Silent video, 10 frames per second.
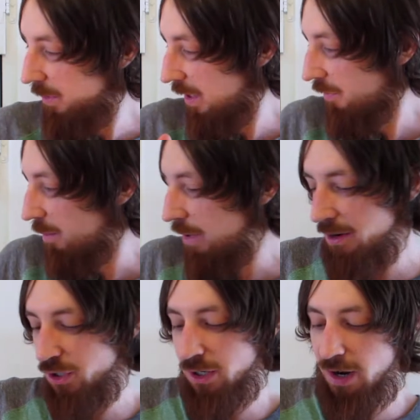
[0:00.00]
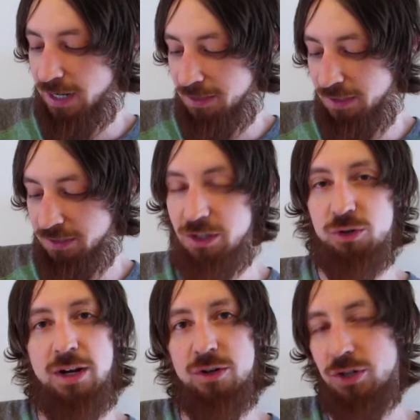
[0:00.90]
yourself some brown sugar. I got this at
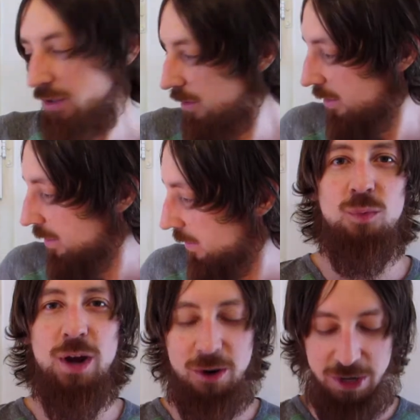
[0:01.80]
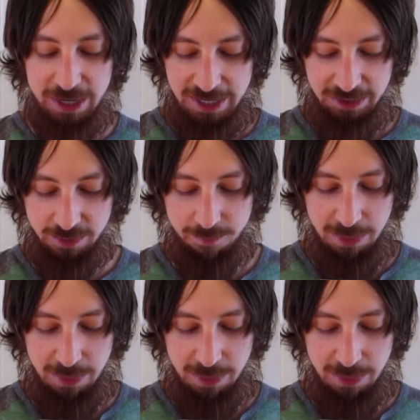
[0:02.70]
Trader Joe's. We are gonna need some